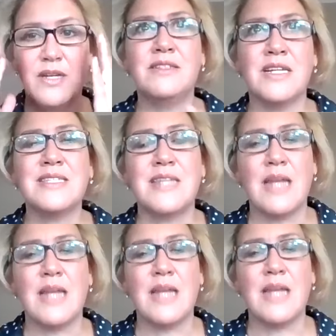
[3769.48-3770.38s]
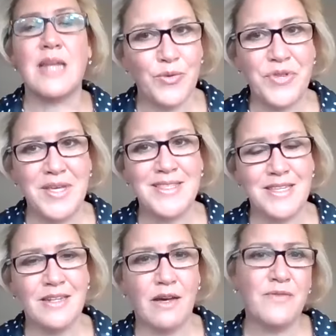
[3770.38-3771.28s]
just like all things
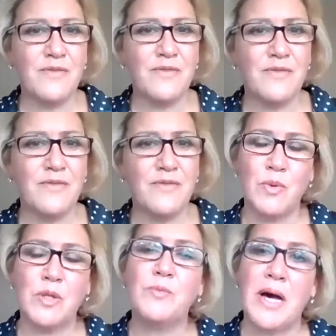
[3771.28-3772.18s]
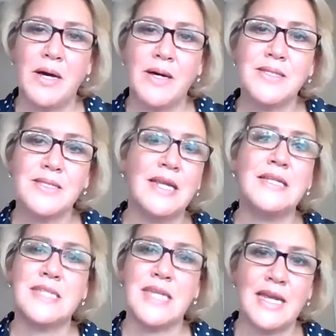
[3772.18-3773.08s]
in life, this too will pass. And
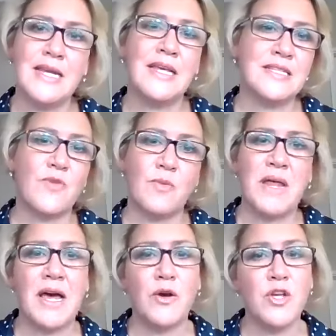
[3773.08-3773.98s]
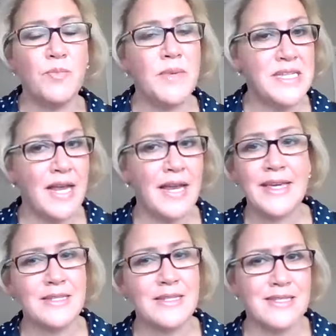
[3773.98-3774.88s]
in 10 years from now, you'll be telling
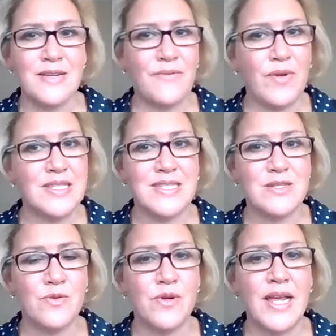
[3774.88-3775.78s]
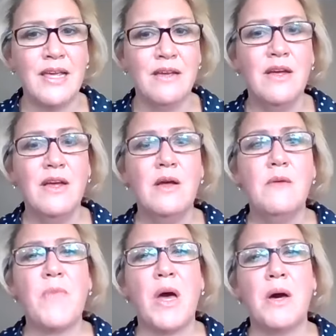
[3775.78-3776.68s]
it as a different story.
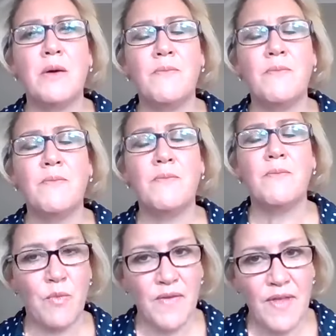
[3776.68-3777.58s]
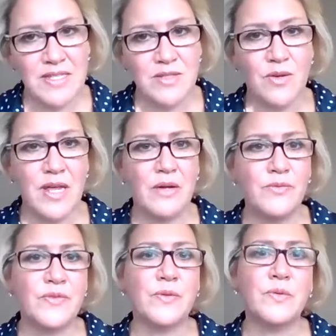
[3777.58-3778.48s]
Um, and, and while that's not
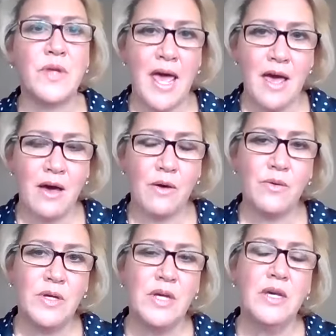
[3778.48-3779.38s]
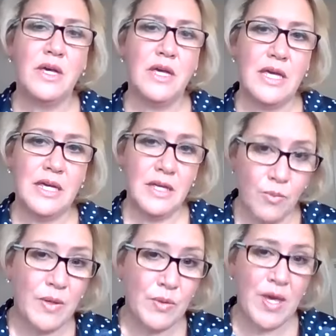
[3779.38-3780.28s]
helpful now, you
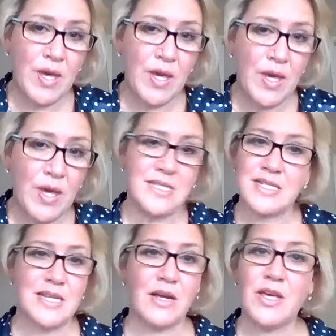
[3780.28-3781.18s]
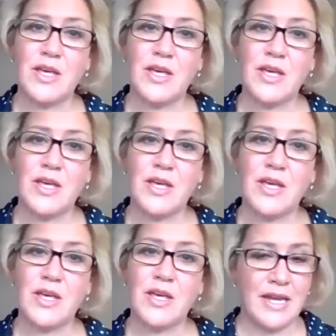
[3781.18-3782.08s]
will get through this, just like you've got through
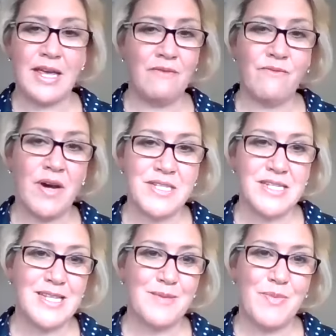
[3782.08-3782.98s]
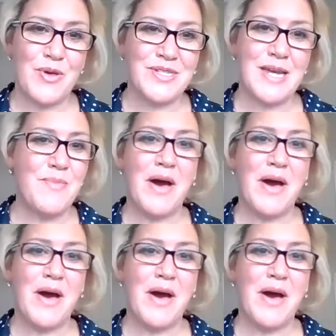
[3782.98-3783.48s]
not getting invited to the birthday